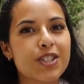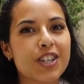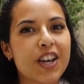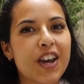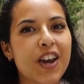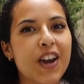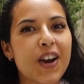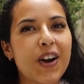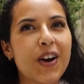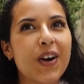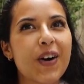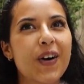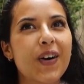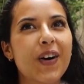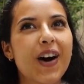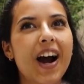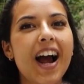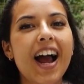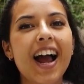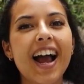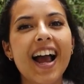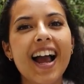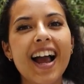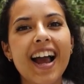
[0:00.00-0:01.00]
to
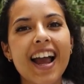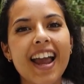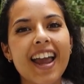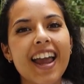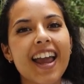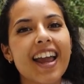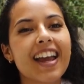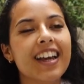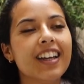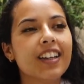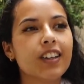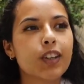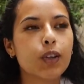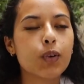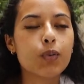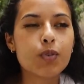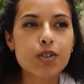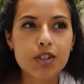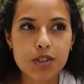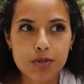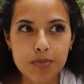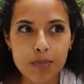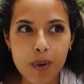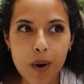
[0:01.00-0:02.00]
a
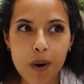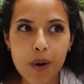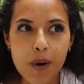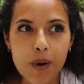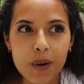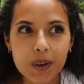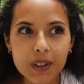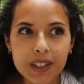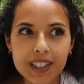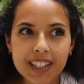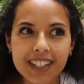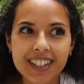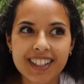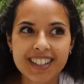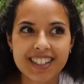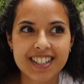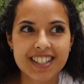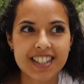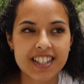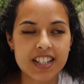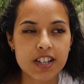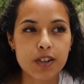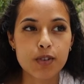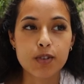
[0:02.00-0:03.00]
huge mall
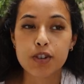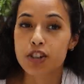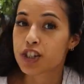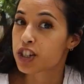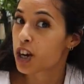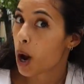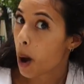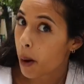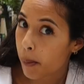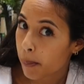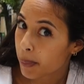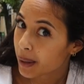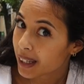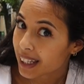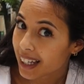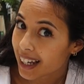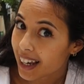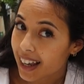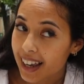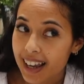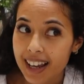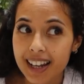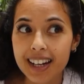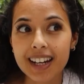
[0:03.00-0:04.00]
to shop
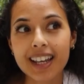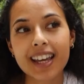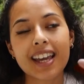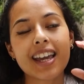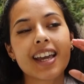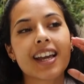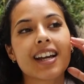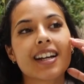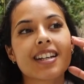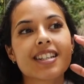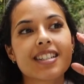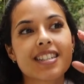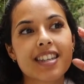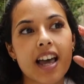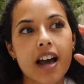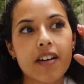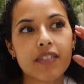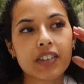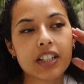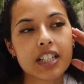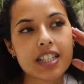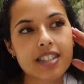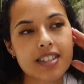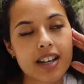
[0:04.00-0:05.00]
again and
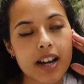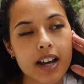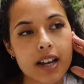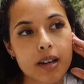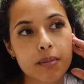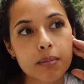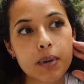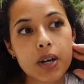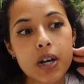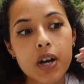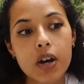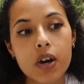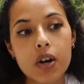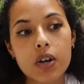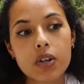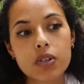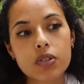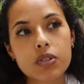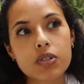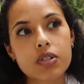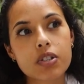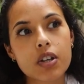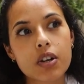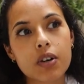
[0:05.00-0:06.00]
have a good time.
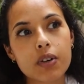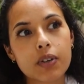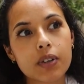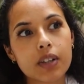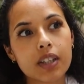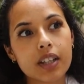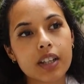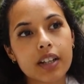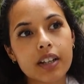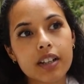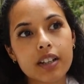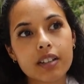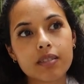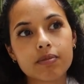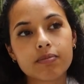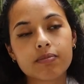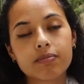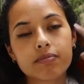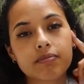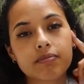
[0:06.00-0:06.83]
So yeah.